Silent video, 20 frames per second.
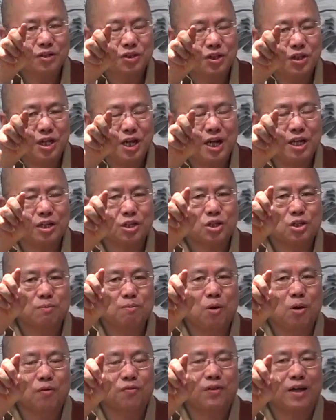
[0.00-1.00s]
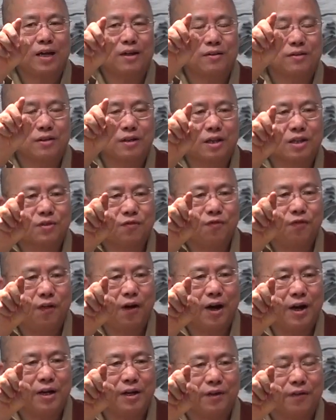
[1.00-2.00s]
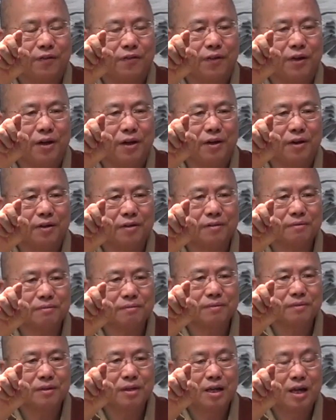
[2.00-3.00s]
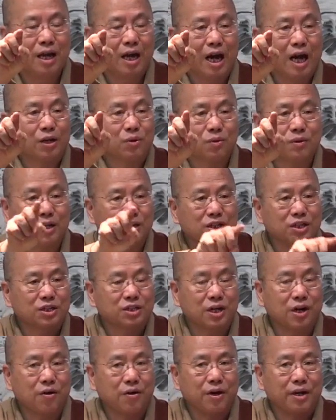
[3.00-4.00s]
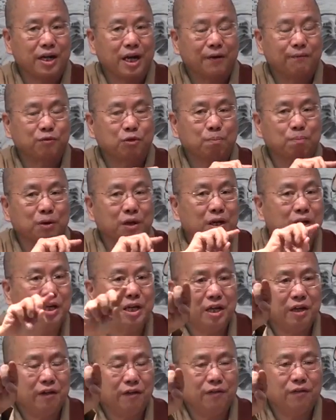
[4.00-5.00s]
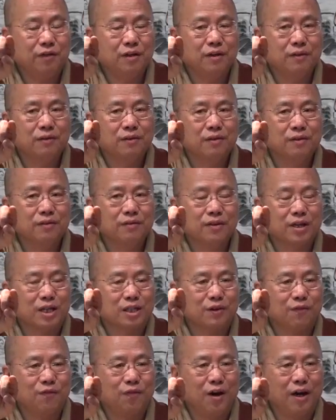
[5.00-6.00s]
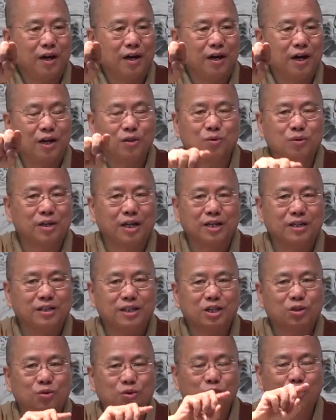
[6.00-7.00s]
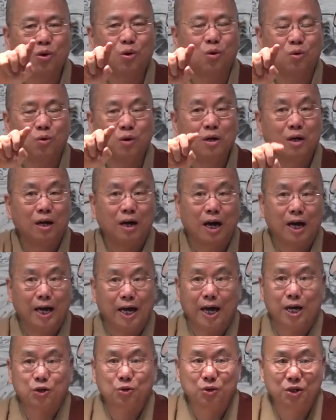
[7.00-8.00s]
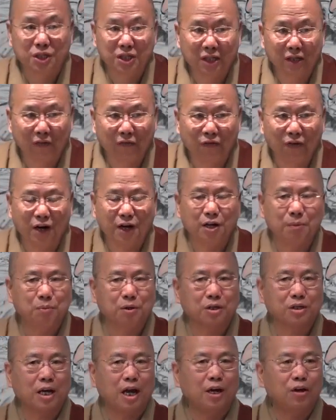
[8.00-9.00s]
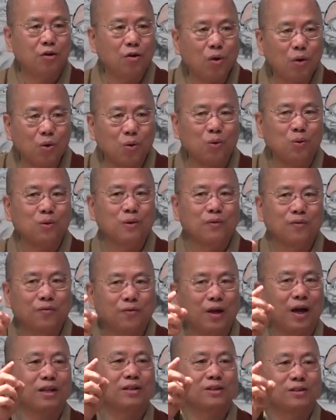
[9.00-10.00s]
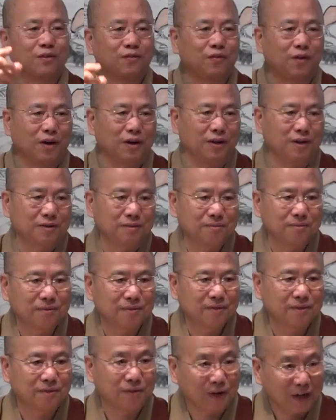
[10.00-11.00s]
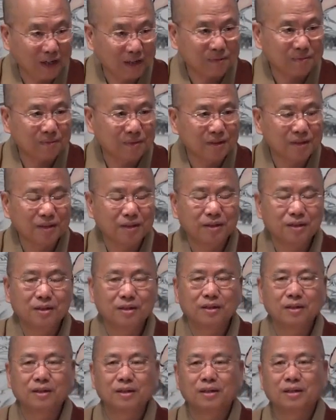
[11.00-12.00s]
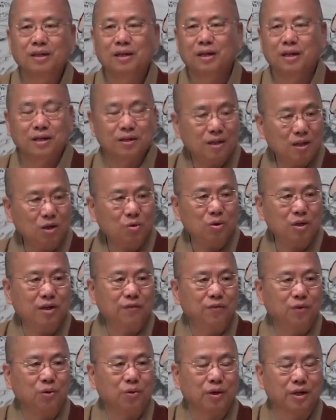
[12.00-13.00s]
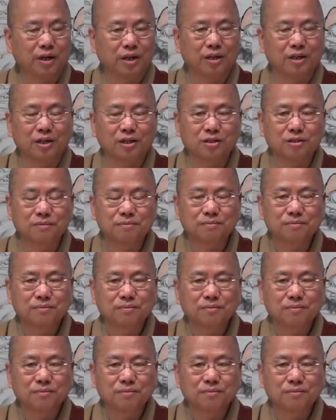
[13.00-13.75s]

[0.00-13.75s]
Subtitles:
seeing the smoke that there's fire in there, I don't necessarily have to believe there's a fire. I don't need to know I actually see the fire because I know that's the fire, right? Another way of knowing it is